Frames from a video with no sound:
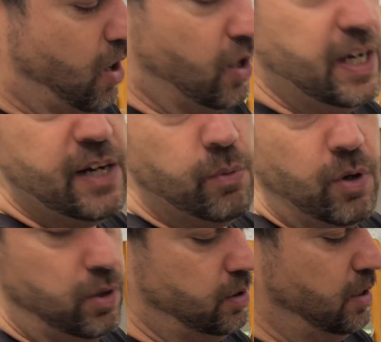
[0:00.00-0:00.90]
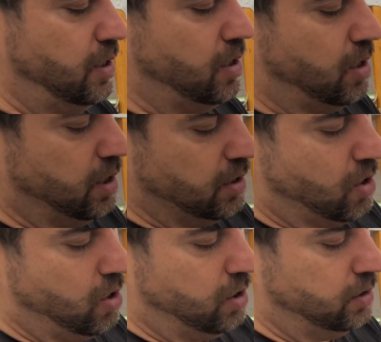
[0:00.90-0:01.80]
are equal on
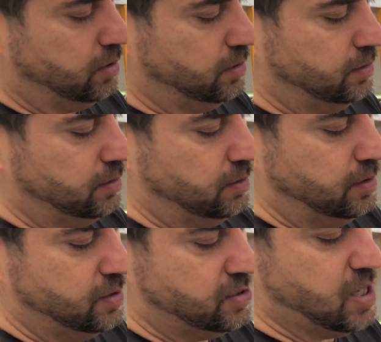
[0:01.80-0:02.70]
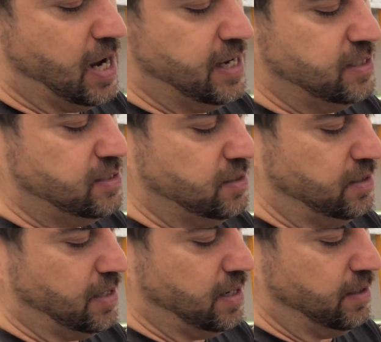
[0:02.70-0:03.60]
all sides.
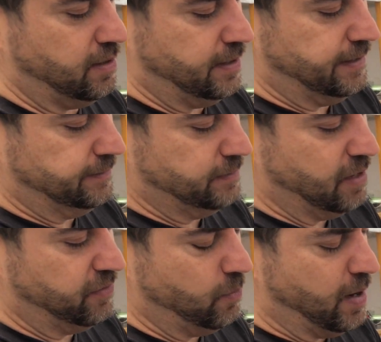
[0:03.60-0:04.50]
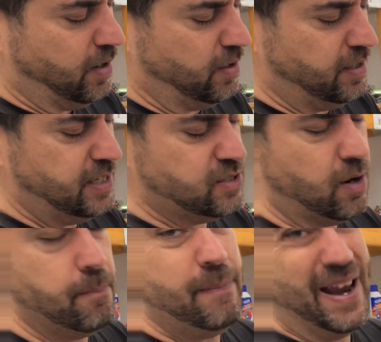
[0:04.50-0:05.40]
Everywhere. These
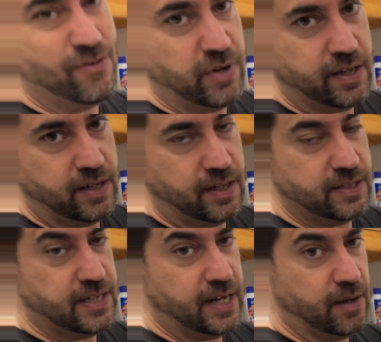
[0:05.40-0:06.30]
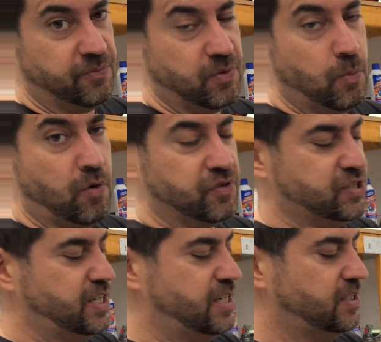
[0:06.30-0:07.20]
are metric because they come from
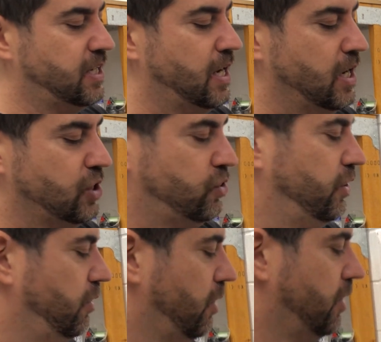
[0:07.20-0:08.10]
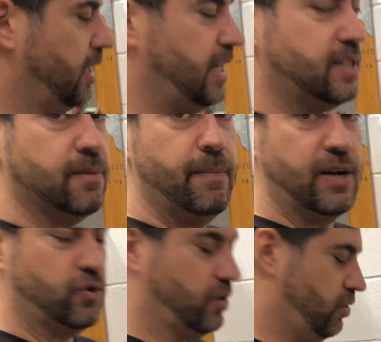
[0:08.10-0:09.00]
overseas, so you're going to need some
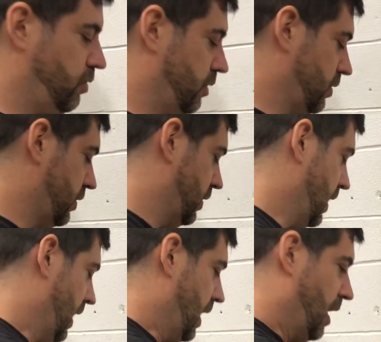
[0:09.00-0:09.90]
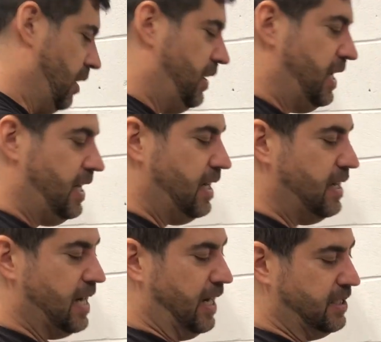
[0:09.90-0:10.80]
metric tools. The
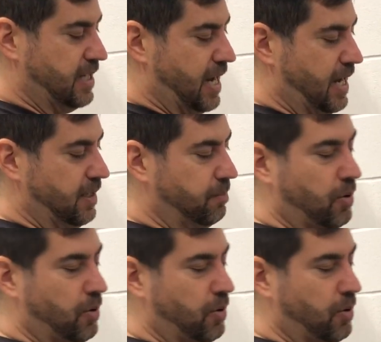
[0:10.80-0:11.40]
nut and the